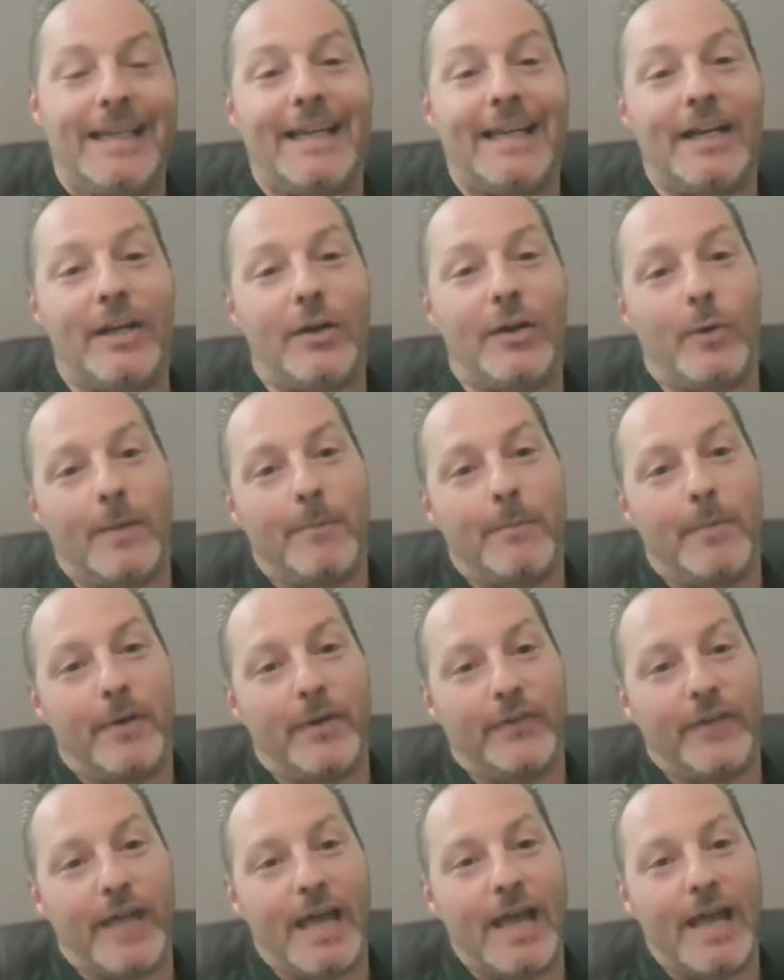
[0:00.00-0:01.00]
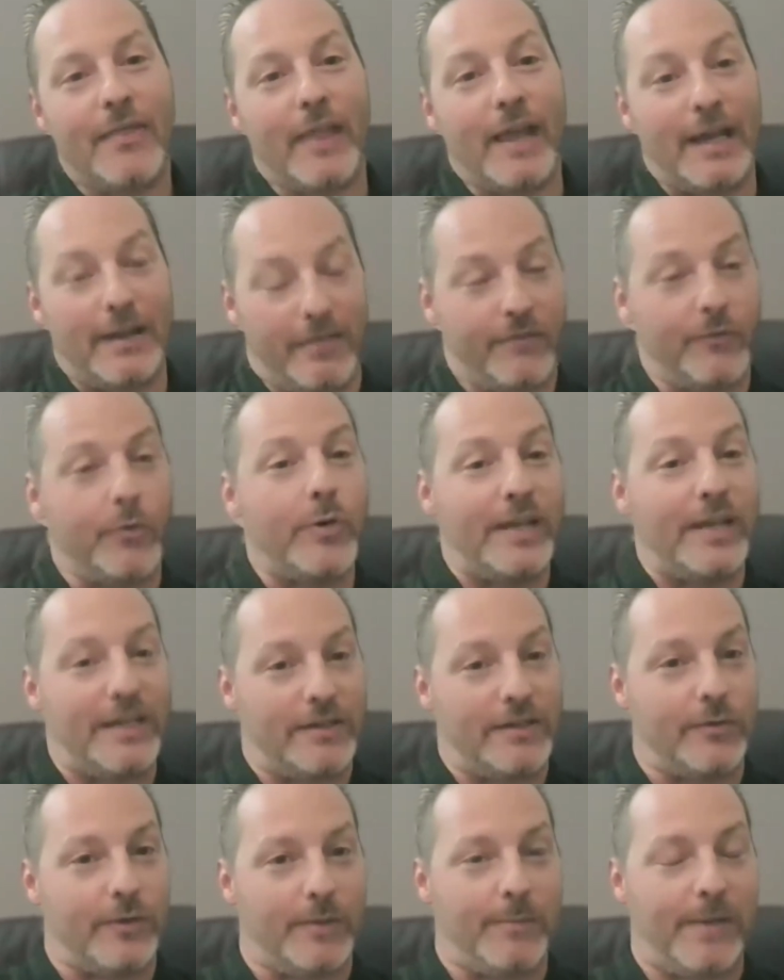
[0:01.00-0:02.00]
And in QuickBooks Online through
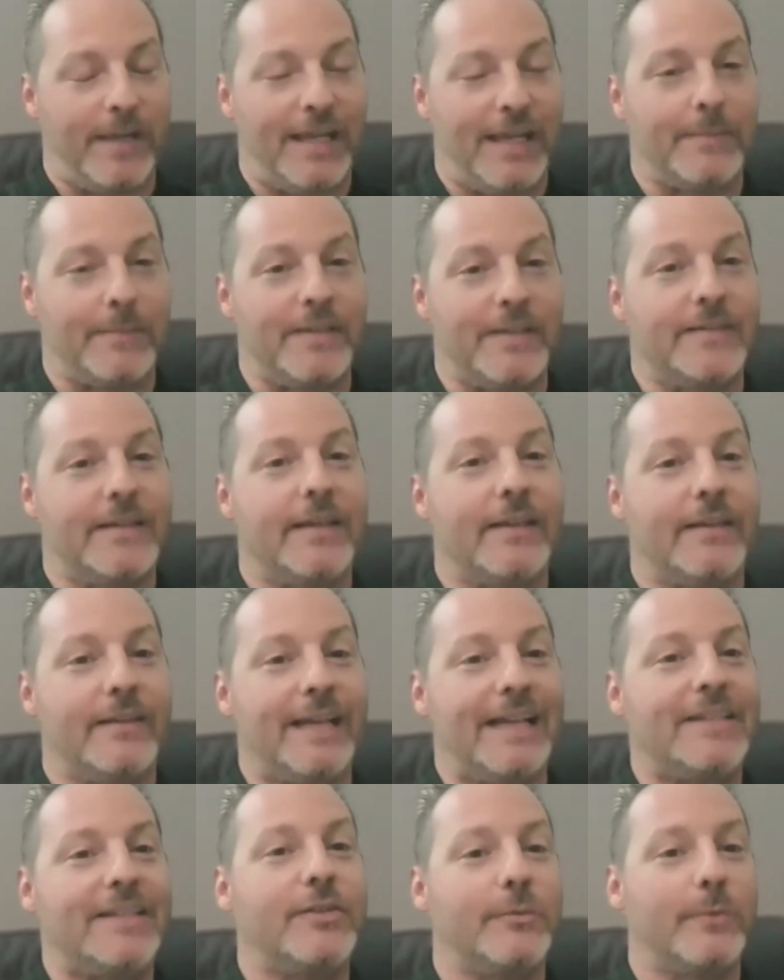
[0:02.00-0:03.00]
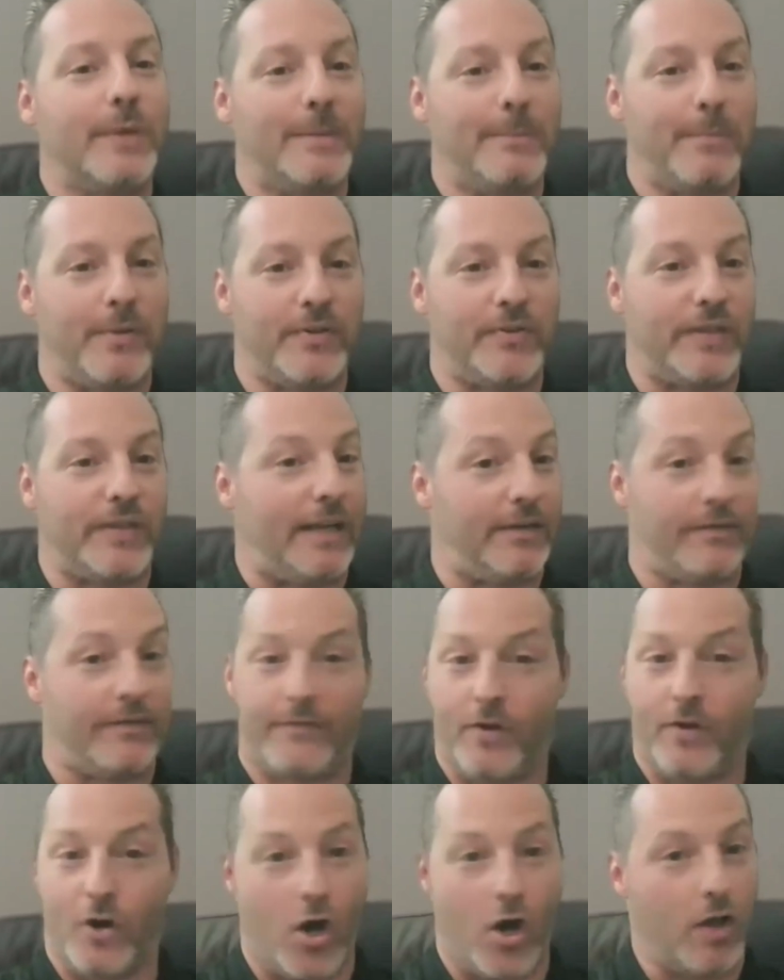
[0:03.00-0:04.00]
Intuit Payments, that's 3%
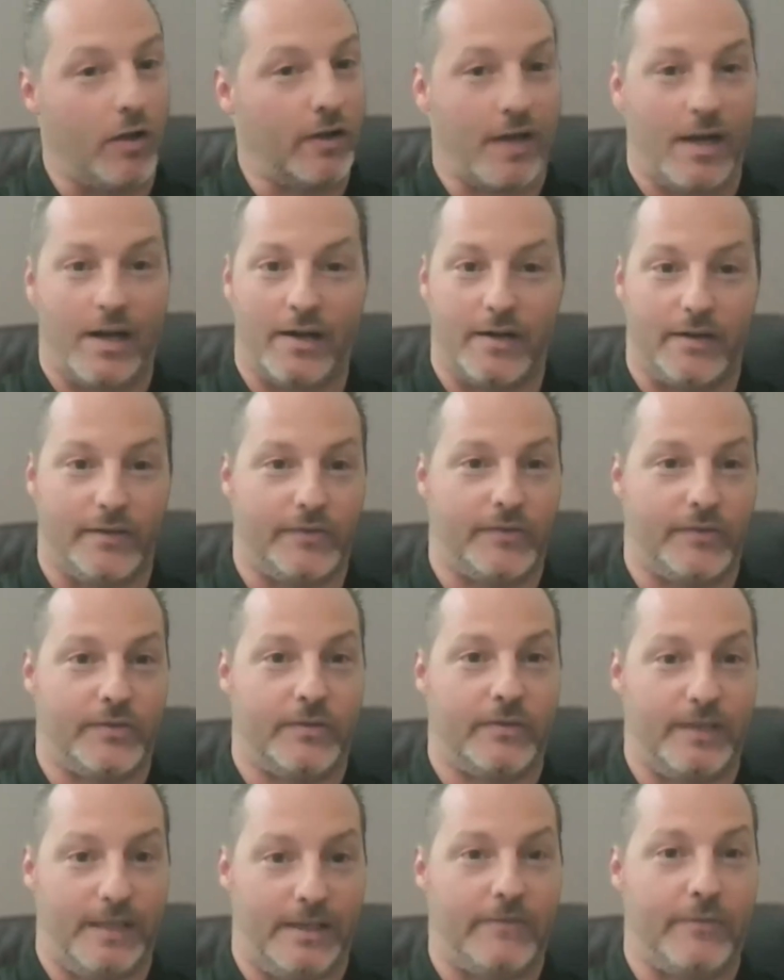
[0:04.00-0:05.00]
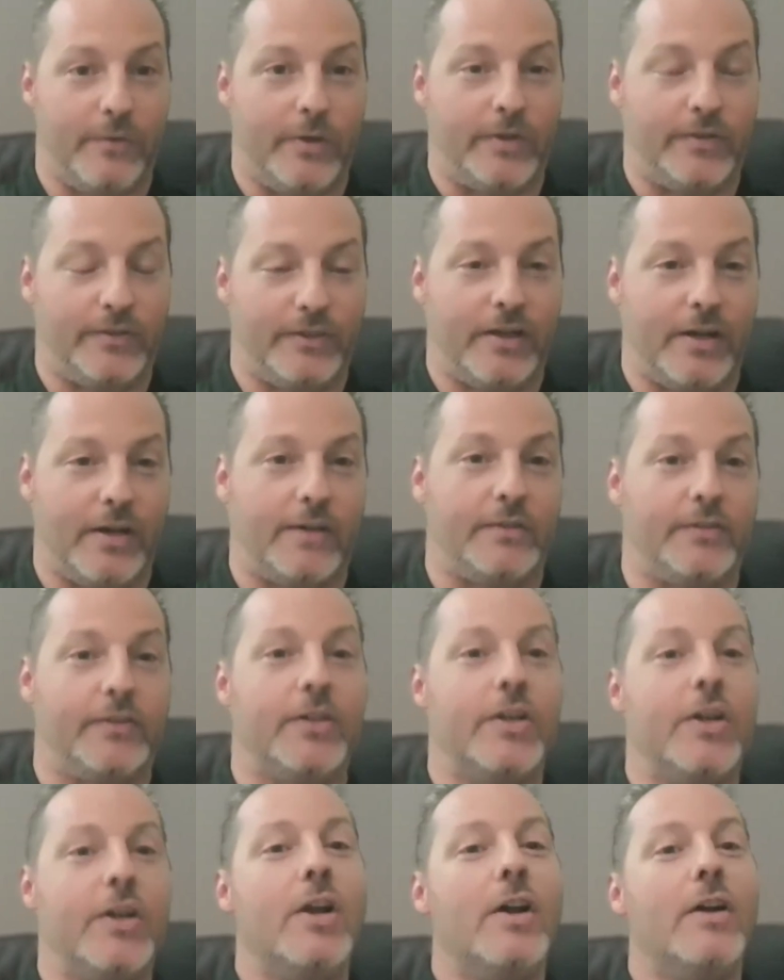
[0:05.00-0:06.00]
for all cards, invoiced cards.